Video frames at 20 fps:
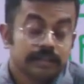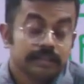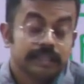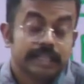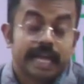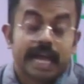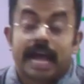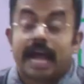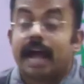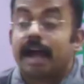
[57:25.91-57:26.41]

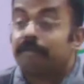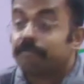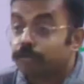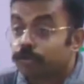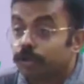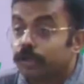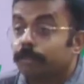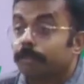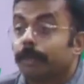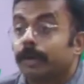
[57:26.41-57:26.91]
they have
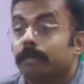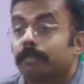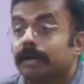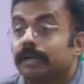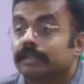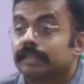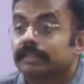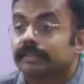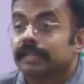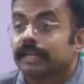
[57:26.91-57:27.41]
to
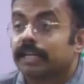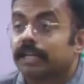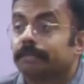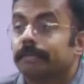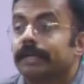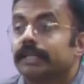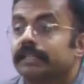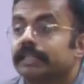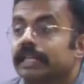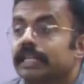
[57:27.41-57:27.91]
implement this
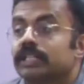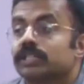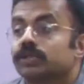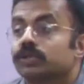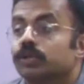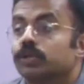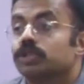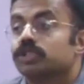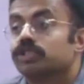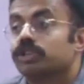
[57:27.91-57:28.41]
agreement. There is
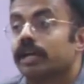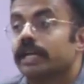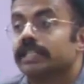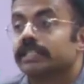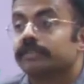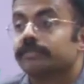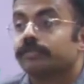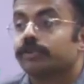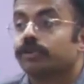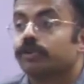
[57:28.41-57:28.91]
no
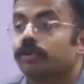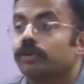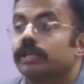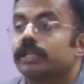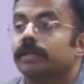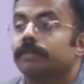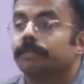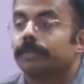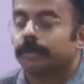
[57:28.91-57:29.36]
choice. If you don't